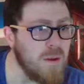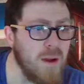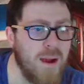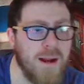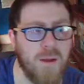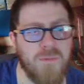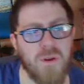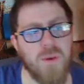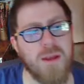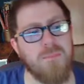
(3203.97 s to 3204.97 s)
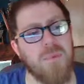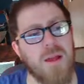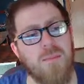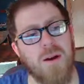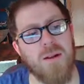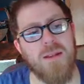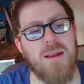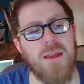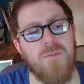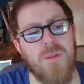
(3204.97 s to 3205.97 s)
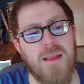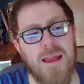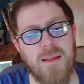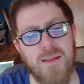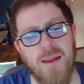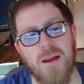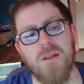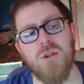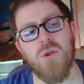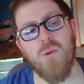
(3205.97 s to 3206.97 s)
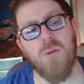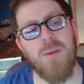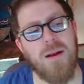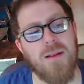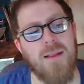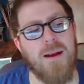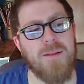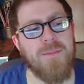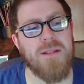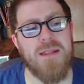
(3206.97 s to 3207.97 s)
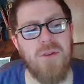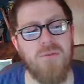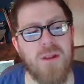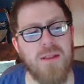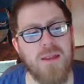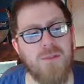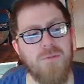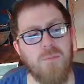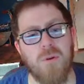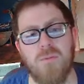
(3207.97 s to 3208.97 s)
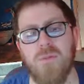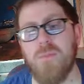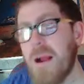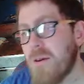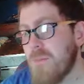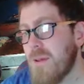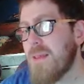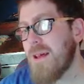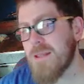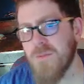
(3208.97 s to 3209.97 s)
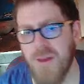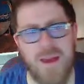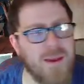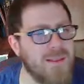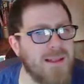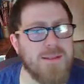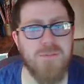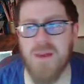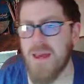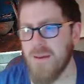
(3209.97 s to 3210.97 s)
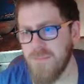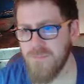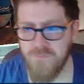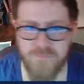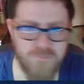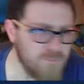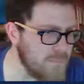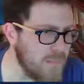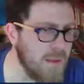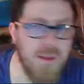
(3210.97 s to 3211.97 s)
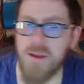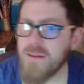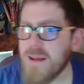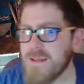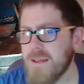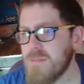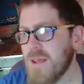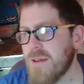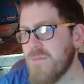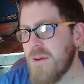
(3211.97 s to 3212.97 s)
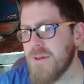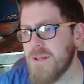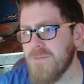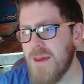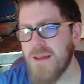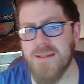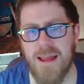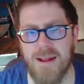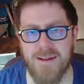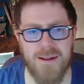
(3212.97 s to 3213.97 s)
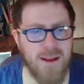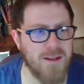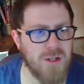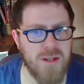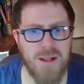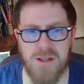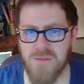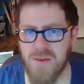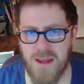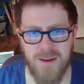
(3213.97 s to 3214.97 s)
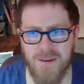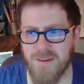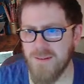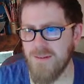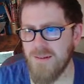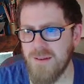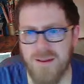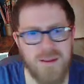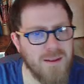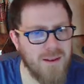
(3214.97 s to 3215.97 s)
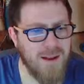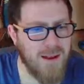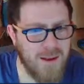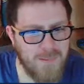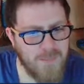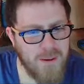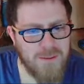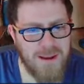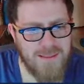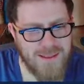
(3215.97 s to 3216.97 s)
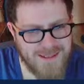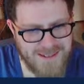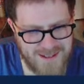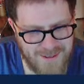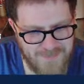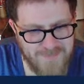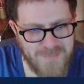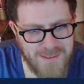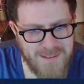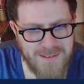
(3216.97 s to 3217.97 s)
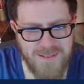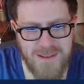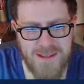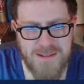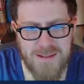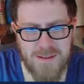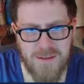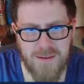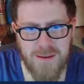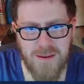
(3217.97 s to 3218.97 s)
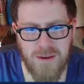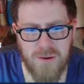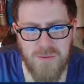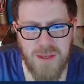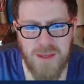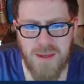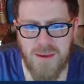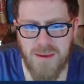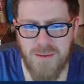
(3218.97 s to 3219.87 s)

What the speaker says: I don't think we can blame RTD for Langley. Unsure about Clark, but definitely for Barrowman. That's fair. That's fair. That seems like a very fair standard, Naja fan. Alright, let's look over here.